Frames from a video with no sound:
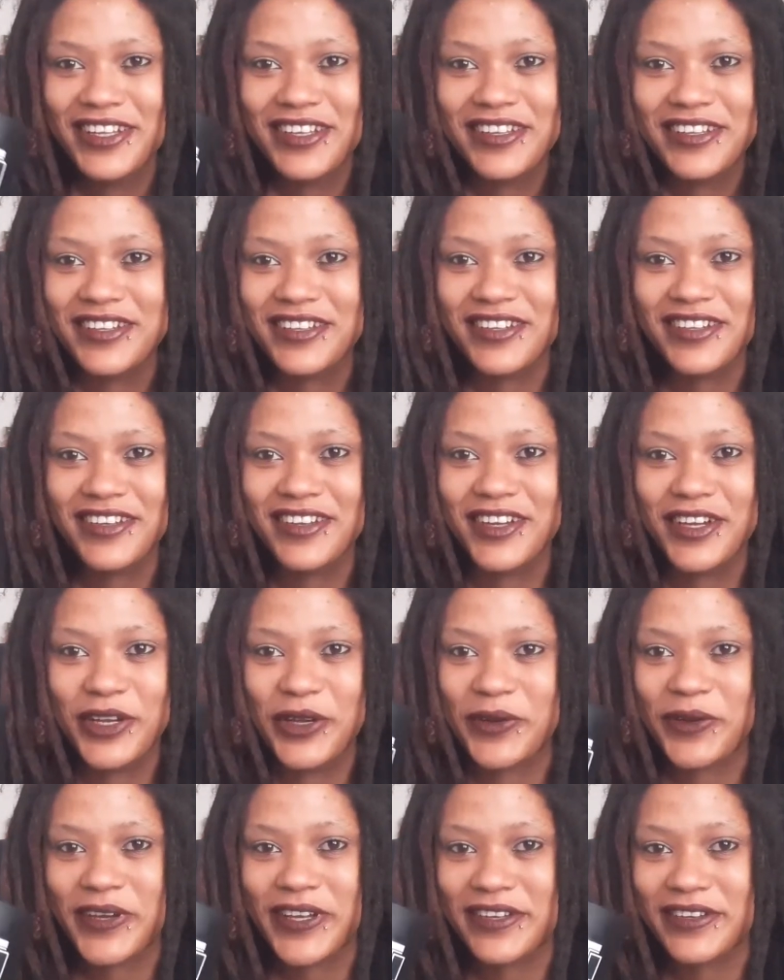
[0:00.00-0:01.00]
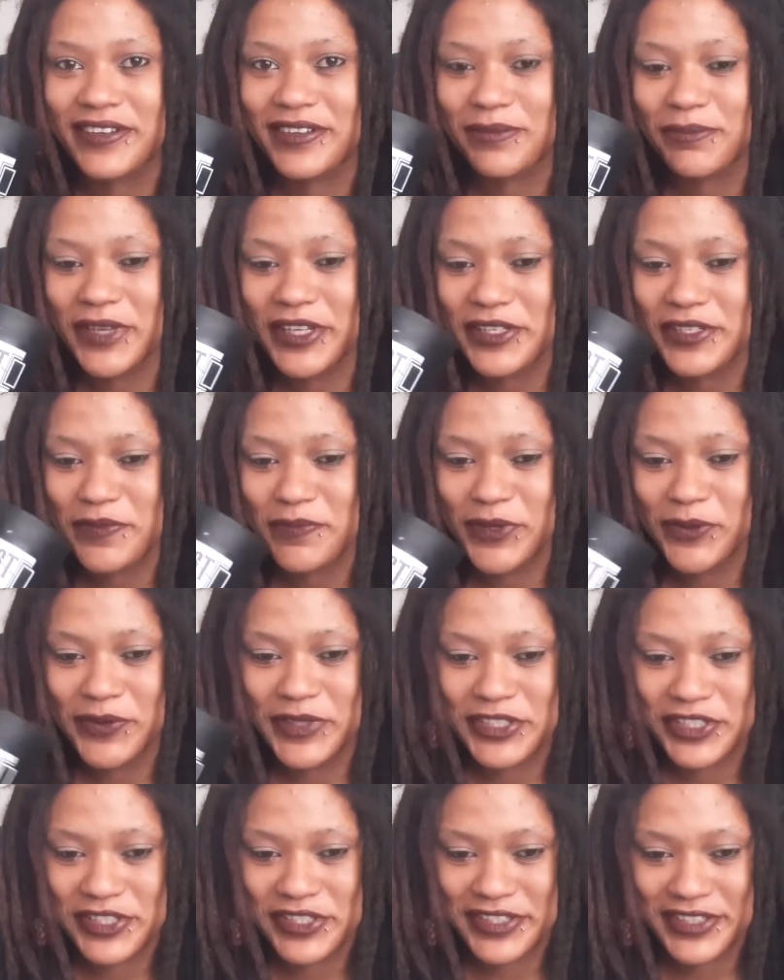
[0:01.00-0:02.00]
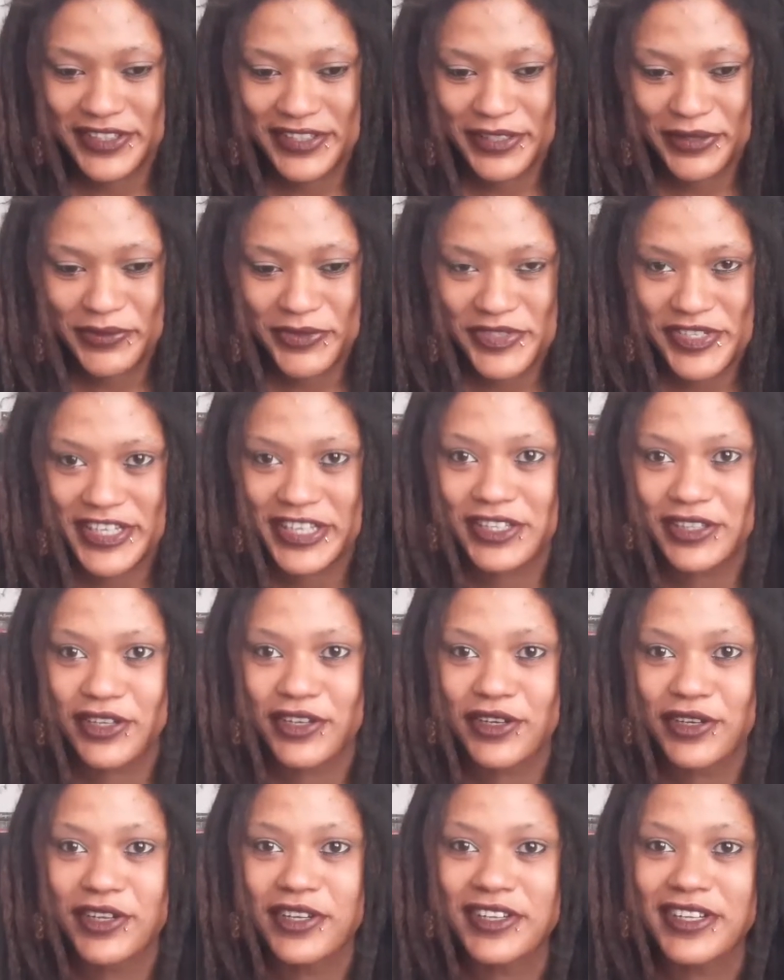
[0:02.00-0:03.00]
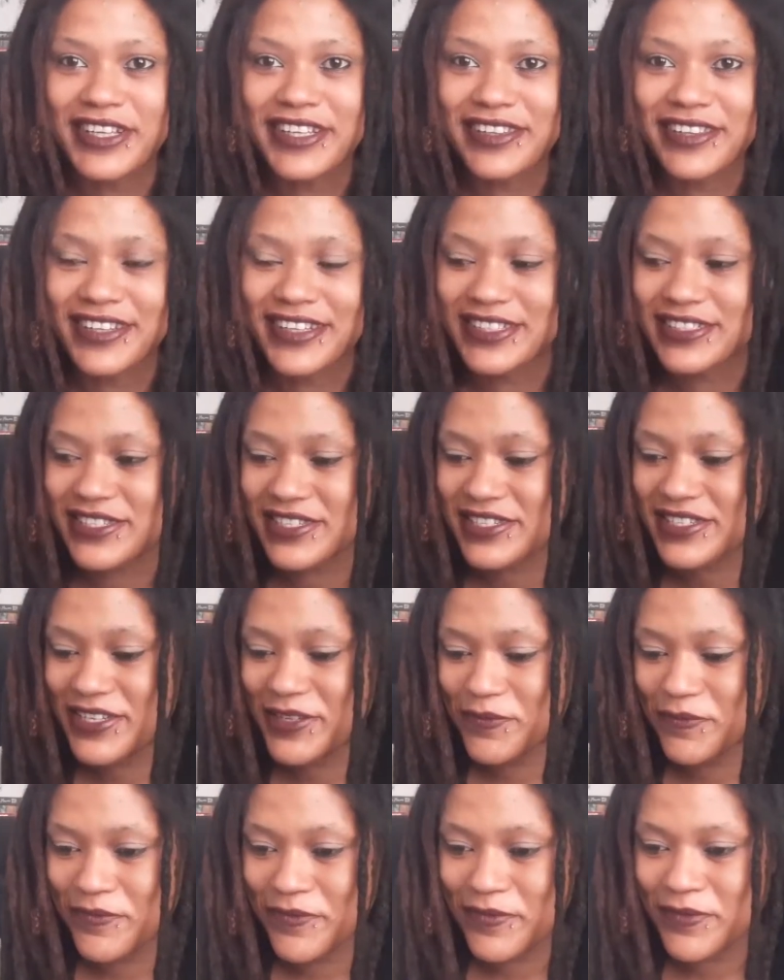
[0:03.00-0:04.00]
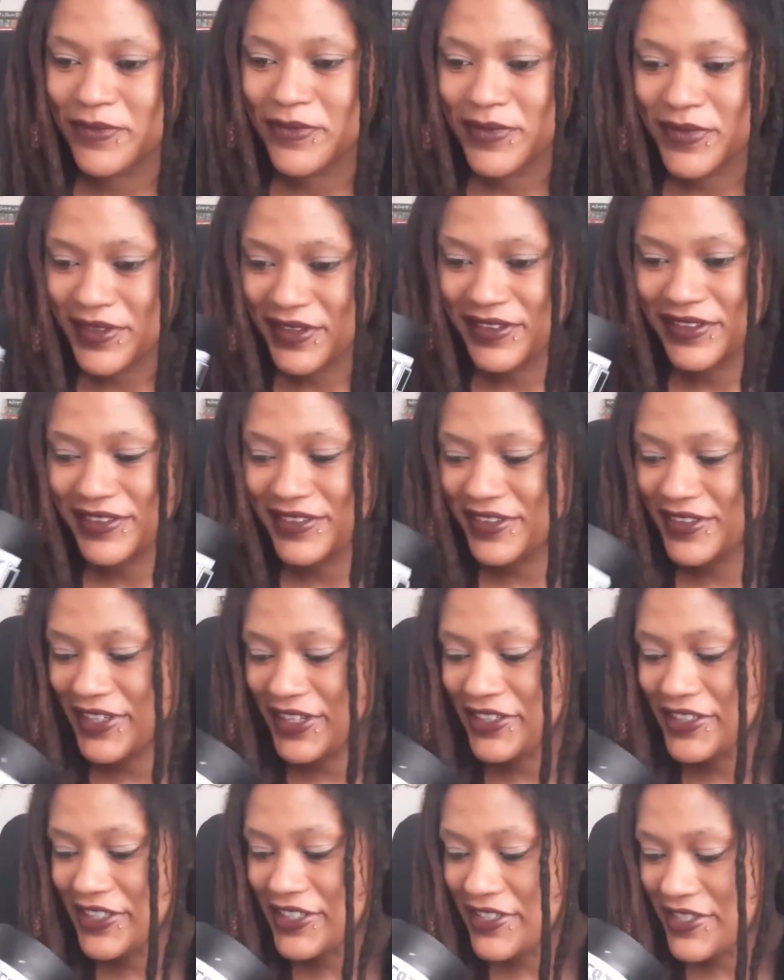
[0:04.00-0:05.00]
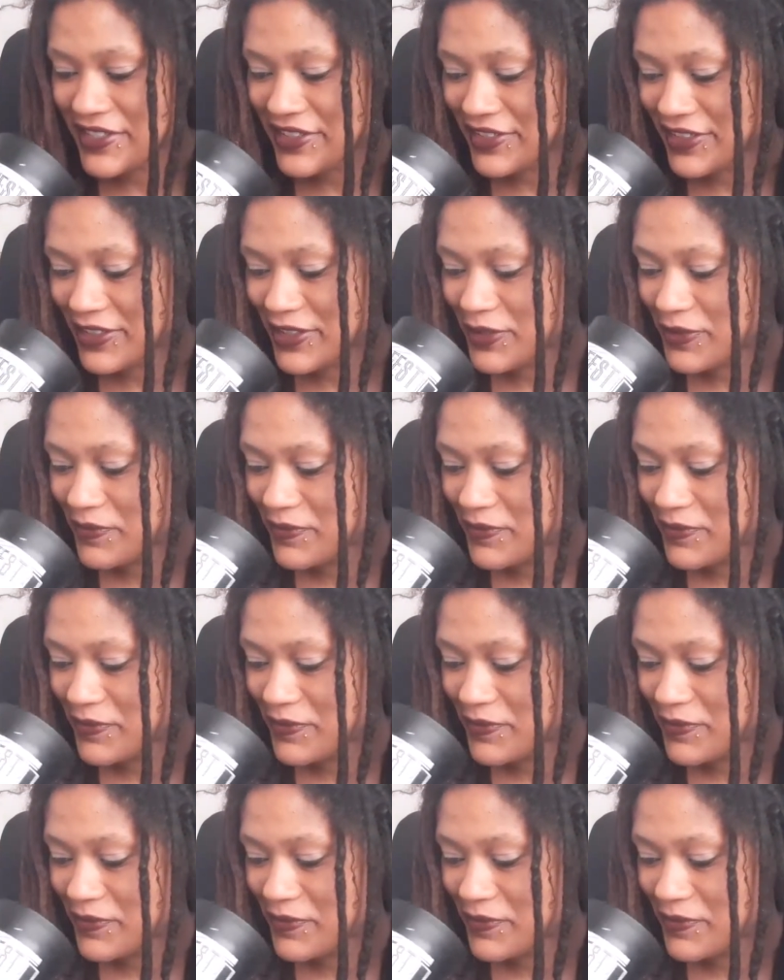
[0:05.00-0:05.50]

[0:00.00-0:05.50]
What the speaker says: No, and it makes me wish that there was alcohol in this. There isn't.